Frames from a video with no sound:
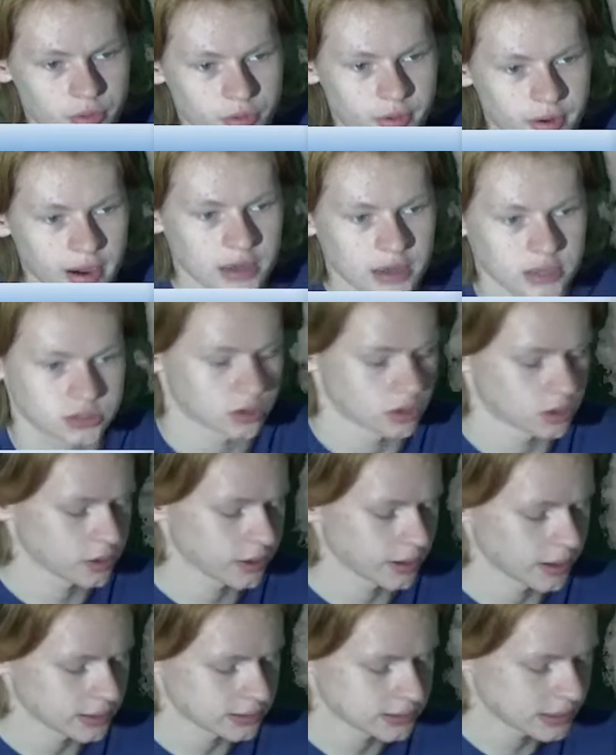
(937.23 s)
to the National
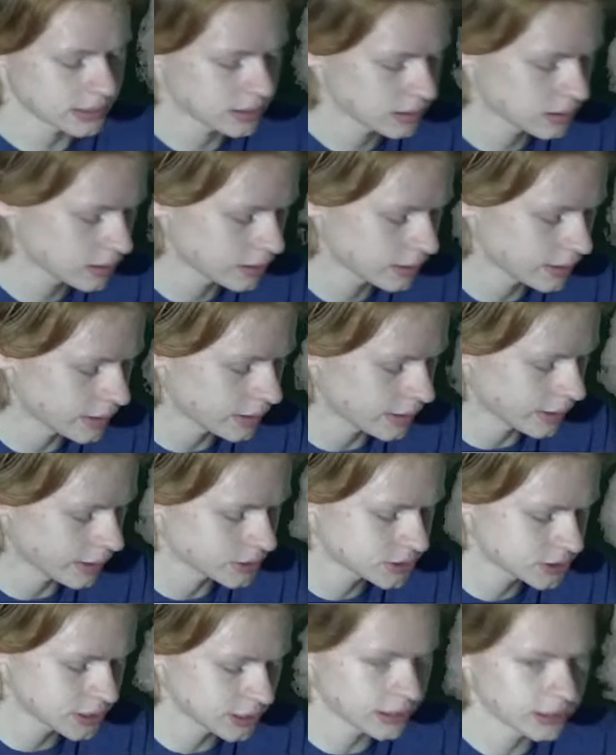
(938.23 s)
Hurricane Center,
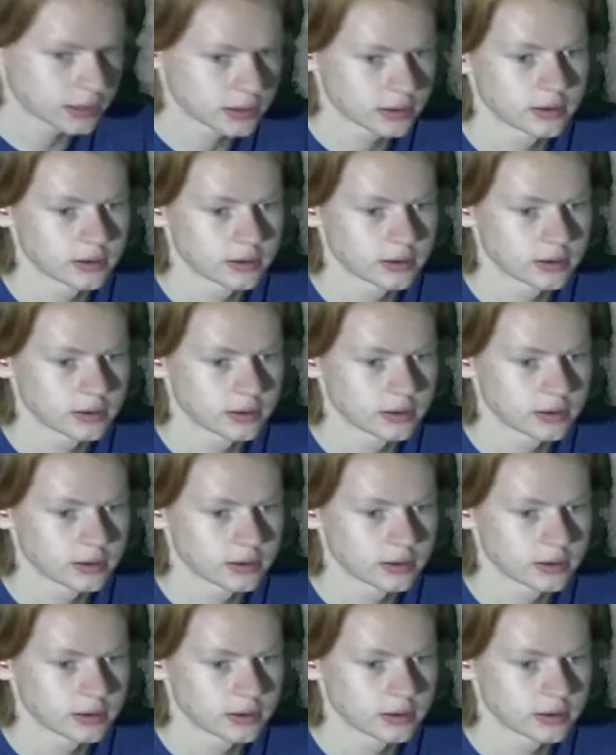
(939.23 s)
NHC.